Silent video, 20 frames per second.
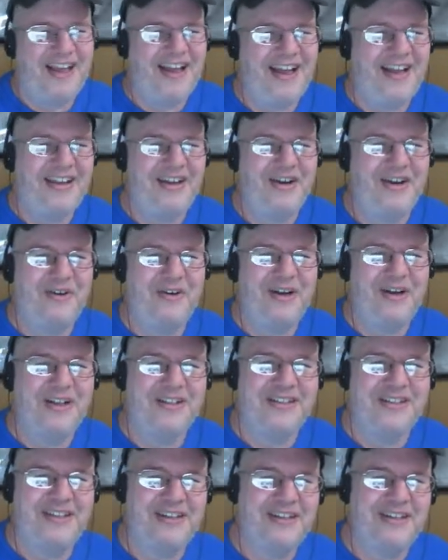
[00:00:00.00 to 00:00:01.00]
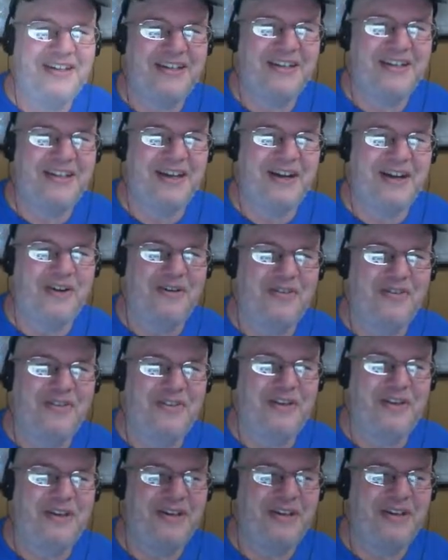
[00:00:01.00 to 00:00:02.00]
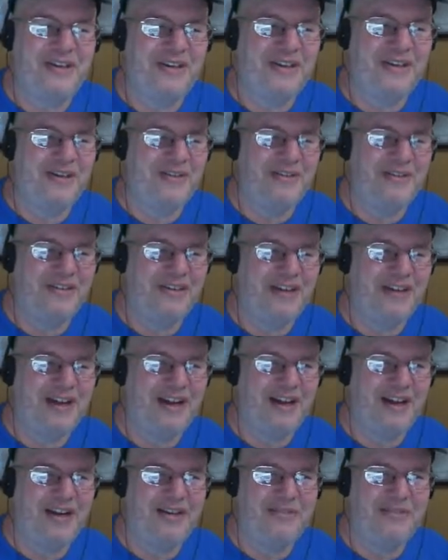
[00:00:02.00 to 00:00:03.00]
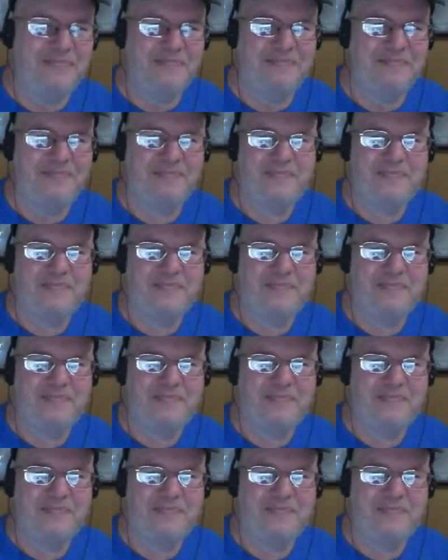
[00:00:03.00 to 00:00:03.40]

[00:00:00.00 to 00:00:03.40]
I know. Well, there you go. There you go.